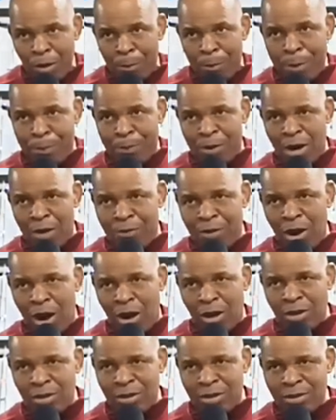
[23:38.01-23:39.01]
People of
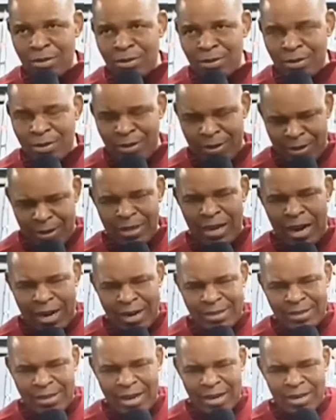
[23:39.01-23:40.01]
God, you're right. That
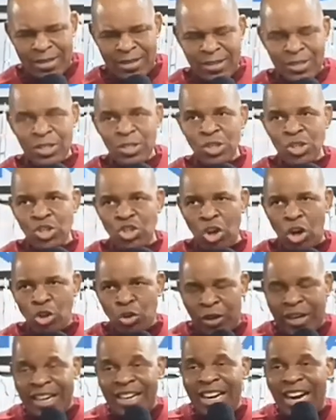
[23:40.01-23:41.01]
is it. So
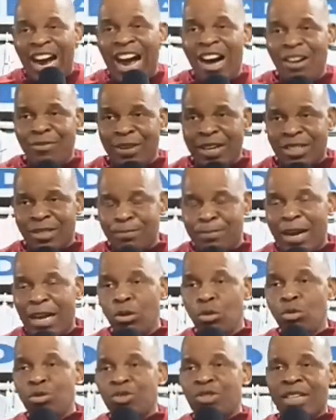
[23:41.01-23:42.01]
you can have it, but
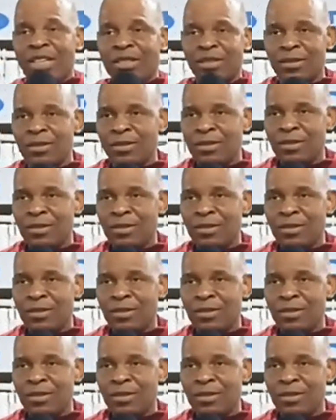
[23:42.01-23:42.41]
lose it.